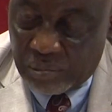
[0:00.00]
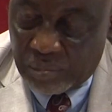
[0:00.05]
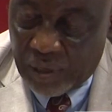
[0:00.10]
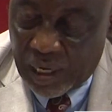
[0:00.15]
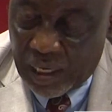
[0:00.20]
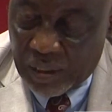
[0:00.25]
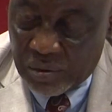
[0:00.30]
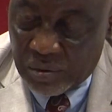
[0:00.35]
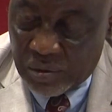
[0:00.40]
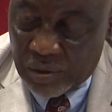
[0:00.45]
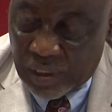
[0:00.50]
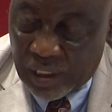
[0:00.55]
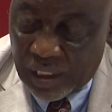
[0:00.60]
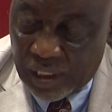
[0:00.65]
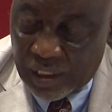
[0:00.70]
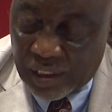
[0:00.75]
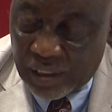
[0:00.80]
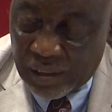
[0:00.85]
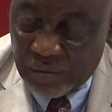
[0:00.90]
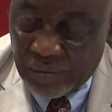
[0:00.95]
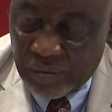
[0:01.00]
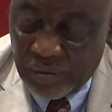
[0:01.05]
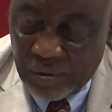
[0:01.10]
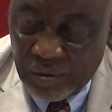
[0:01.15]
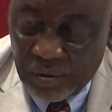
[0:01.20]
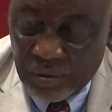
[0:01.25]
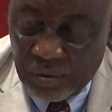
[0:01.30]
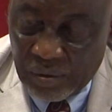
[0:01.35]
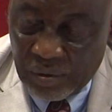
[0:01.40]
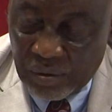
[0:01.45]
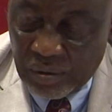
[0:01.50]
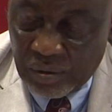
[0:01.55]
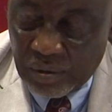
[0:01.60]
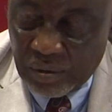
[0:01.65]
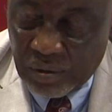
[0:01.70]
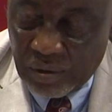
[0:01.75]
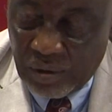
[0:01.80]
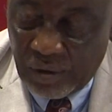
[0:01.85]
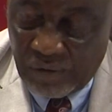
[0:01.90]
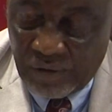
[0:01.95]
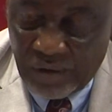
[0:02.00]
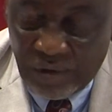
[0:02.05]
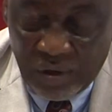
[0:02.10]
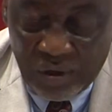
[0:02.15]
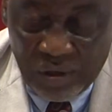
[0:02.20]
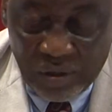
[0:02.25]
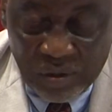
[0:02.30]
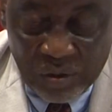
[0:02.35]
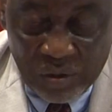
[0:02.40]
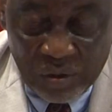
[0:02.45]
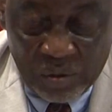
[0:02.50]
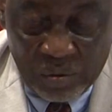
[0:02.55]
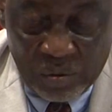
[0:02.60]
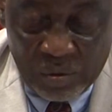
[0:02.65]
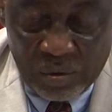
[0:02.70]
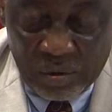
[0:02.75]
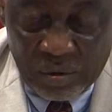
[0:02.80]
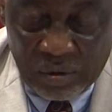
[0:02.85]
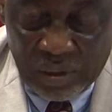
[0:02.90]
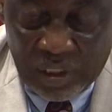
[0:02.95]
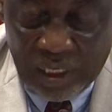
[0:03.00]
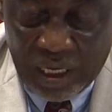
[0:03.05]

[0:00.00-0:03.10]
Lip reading: Plateau states, governors will